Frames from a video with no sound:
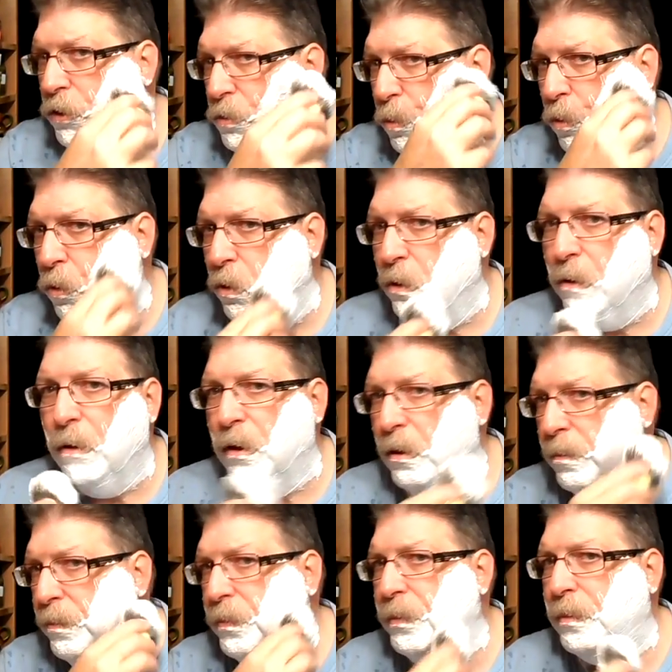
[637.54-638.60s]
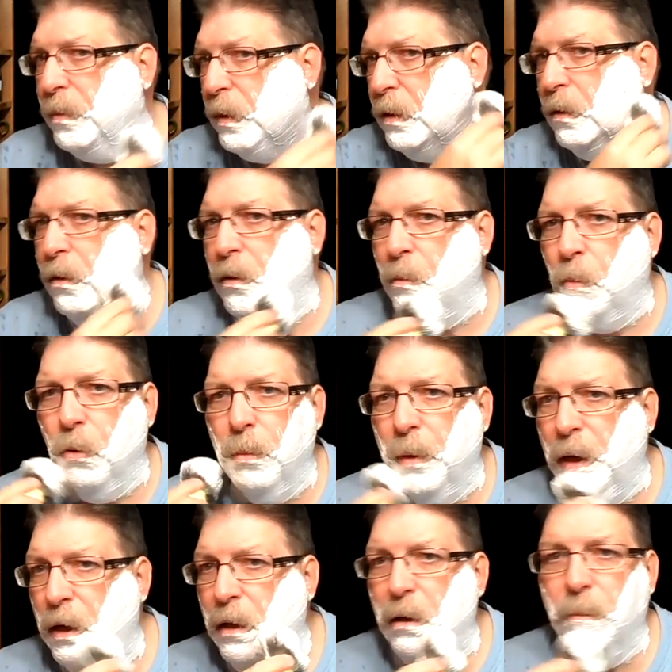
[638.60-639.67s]
I wish more of the
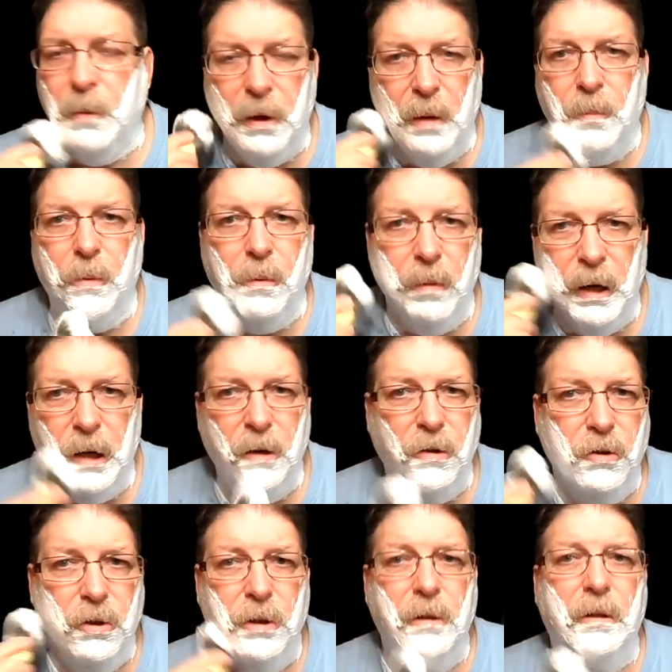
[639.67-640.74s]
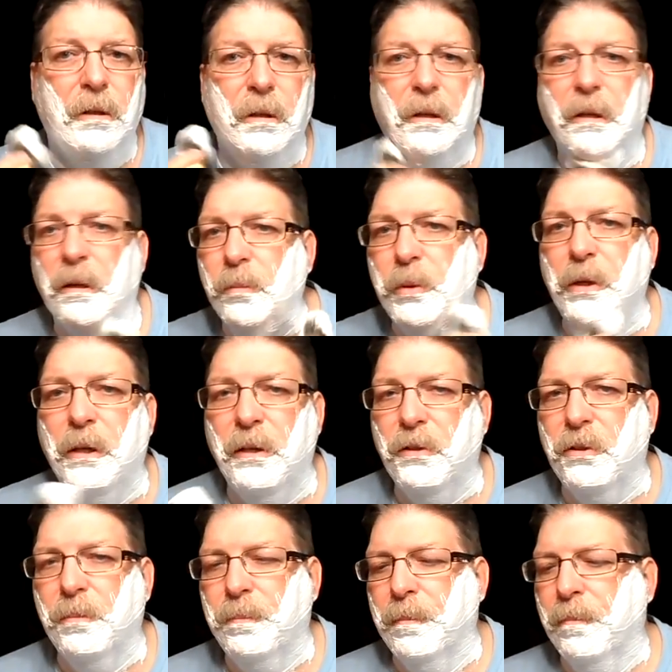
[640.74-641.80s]
more medium and upper range
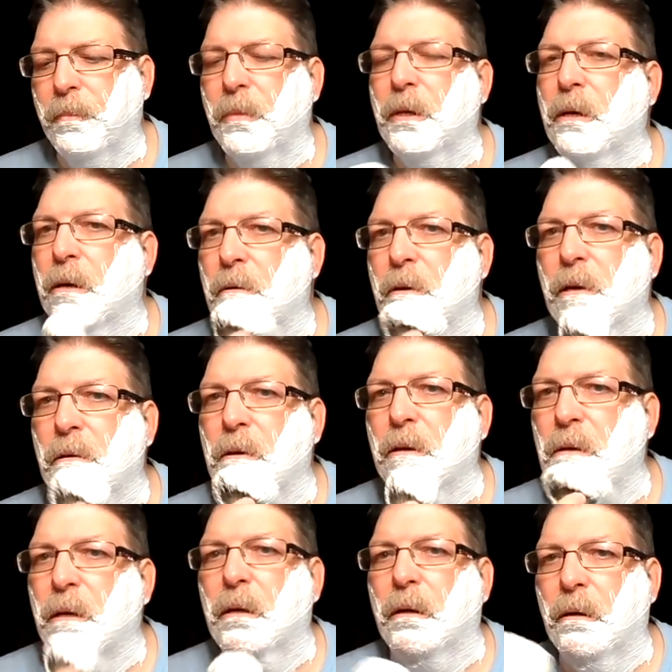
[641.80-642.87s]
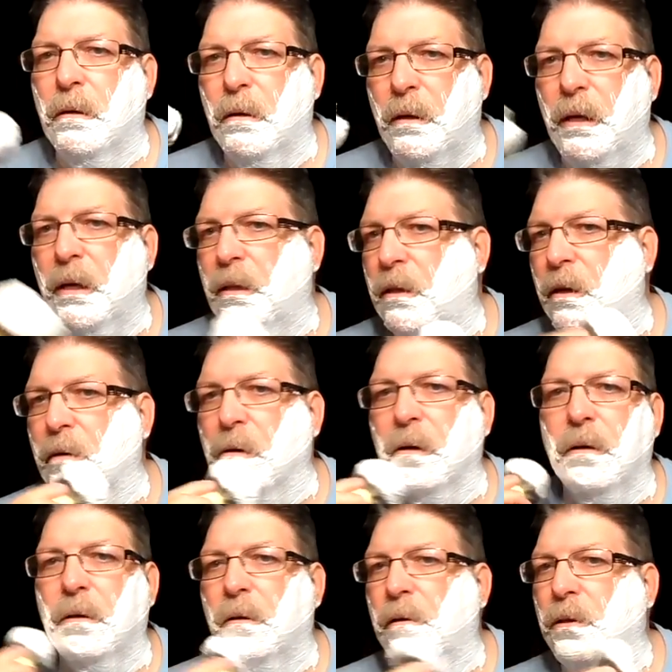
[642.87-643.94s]
companies did
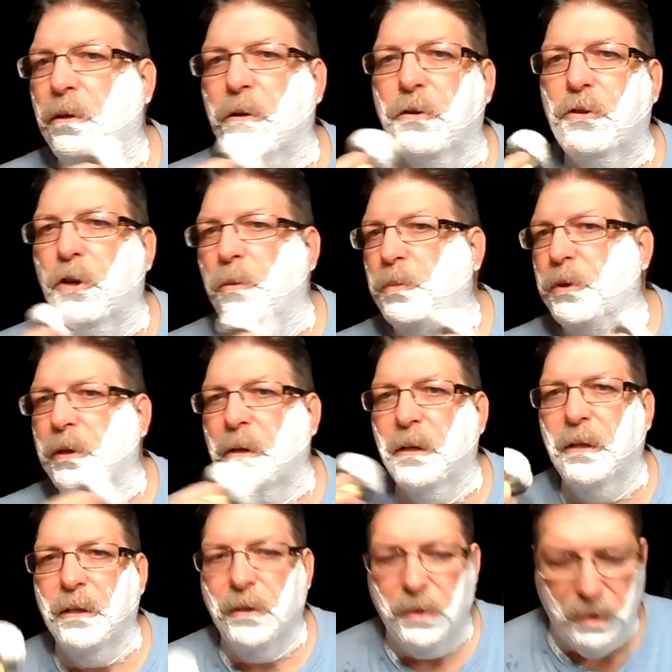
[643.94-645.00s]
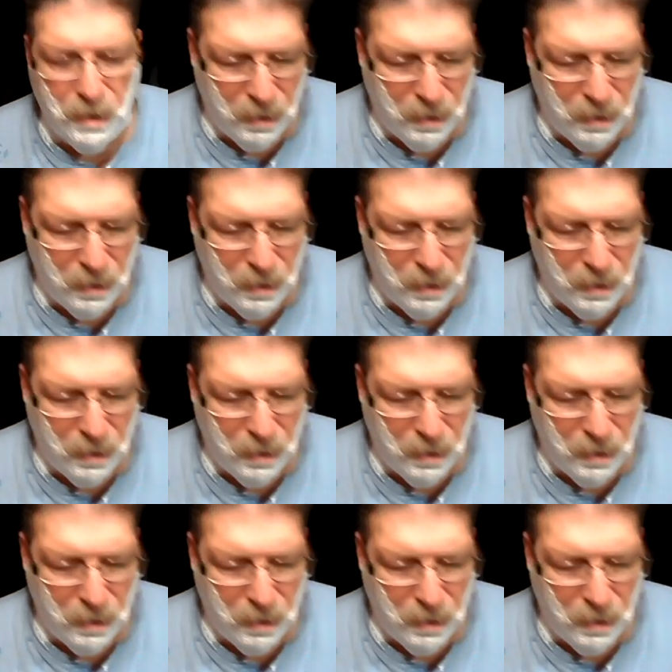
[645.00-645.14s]
their soaps in an